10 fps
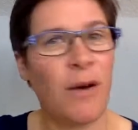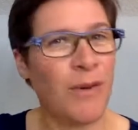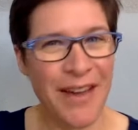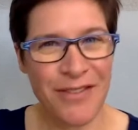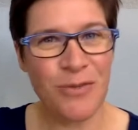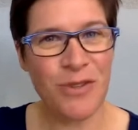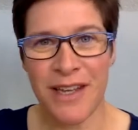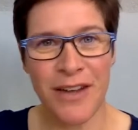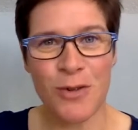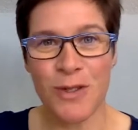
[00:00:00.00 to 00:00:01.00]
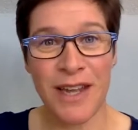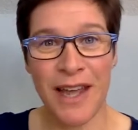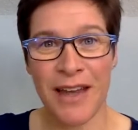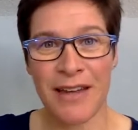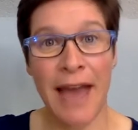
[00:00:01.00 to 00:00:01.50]
we have to really
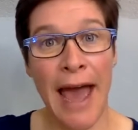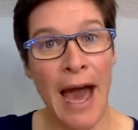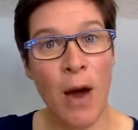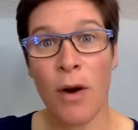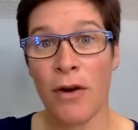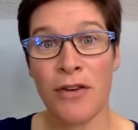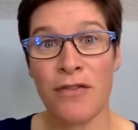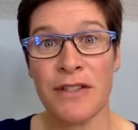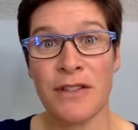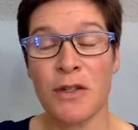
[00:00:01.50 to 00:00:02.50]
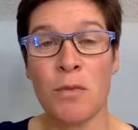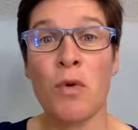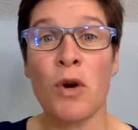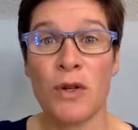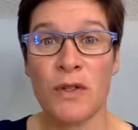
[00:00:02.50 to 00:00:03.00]
understand how our nervous system
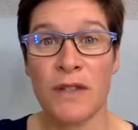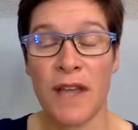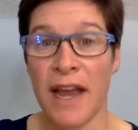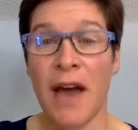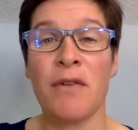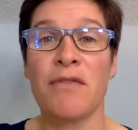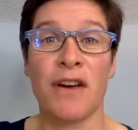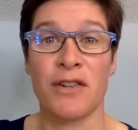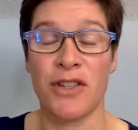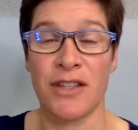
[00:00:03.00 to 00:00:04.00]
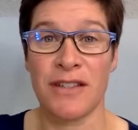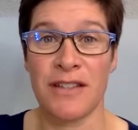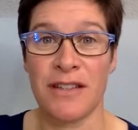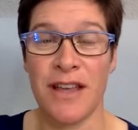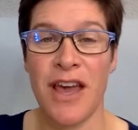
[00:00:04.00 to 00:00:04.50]
works and how it
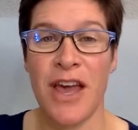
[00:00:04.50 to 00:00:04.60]
functions.